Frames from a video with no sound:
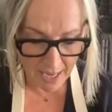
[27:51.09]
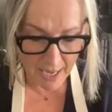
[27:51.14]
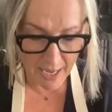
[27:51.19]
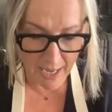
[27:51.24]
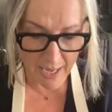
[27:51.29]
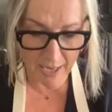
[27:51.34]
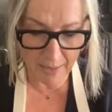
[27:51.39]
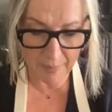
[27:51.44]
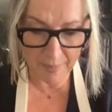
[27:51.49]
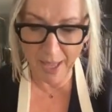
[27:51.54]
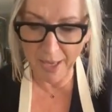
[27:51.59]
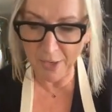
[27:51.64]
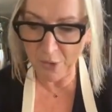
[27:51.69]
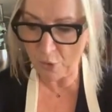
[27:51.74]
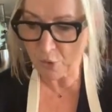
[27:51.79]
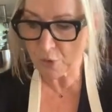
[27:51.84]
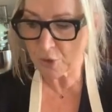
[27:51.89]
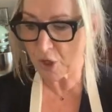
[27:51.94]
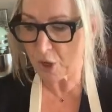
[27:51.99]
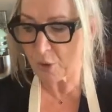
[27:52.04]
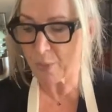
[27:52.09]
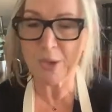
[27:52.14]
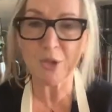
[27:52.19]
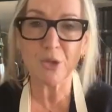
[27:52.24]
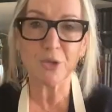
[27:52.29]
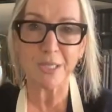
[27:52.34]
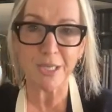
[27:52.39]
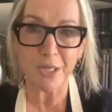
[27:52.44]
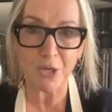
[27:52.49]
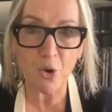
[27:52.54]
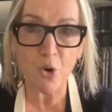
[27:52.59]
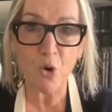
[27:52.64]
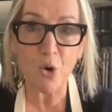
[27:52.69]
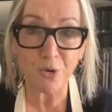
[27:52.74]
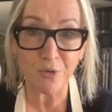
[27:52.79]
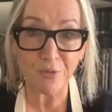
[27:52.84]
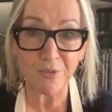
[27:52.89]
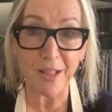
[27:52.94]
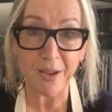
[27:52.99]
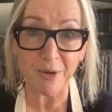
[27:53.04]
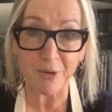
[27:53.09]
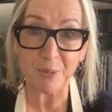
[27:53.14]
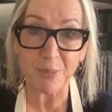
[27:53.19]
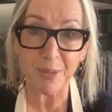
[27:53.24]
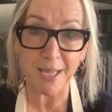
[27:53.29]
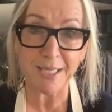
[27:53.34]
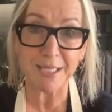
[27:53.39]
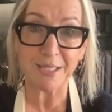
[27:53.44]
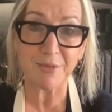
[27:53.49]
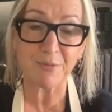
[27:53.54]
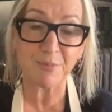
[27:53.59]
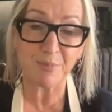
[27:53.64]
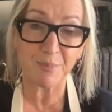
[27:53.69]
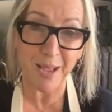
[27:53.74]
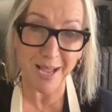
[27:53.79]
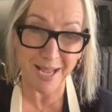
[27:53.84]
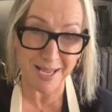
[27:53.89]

And also we're using cornflour in place of